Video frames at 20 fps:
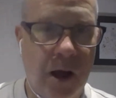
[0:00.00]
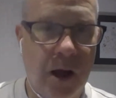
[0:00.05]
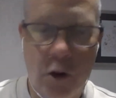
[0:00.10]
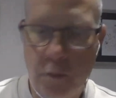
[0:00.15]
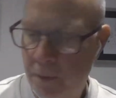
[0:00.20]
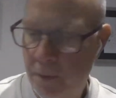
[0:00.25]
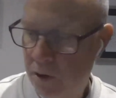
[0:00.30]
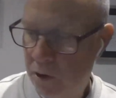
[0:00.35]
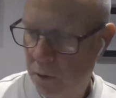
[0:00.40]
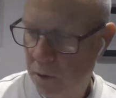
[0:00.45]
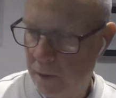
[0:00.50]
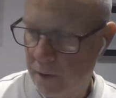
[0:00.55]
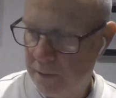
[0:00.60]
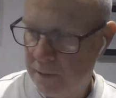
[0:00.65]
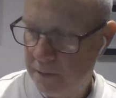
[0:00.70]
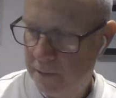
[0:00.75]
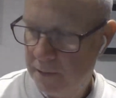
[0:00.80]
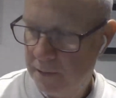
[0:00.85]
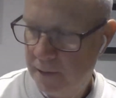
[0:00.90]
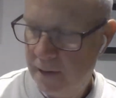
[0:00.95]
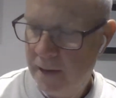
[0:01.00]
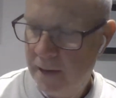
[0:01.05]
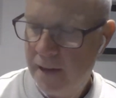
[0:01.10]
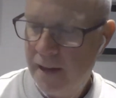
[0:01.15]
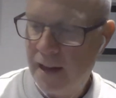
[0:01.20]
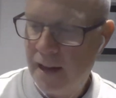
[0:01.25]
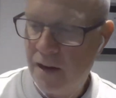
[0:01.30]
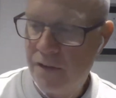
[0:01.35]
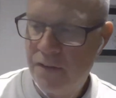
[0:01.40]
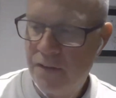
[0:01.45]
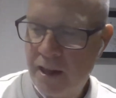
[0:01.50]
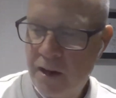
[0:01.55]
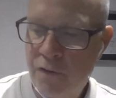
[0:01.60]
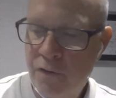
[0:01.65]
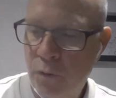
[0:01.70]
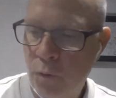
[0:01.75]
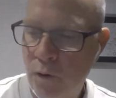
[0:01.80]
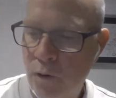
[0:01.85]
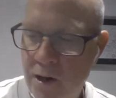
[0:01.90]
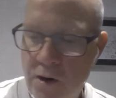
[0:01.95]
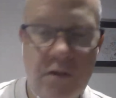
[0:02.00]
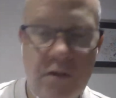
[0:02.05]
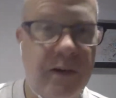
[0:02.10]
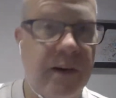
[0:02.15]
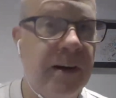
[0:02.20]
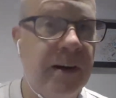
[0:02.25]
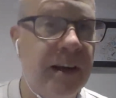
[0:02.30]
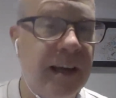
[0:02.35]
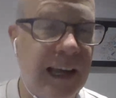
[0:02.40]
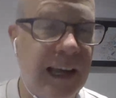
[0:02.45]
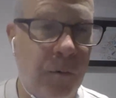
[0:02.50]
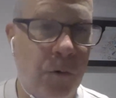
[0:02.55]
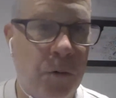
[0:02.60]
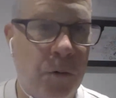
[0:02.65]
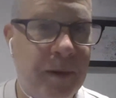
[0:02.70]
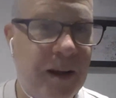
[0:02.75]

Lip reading: Open quote, "If they fall over, it would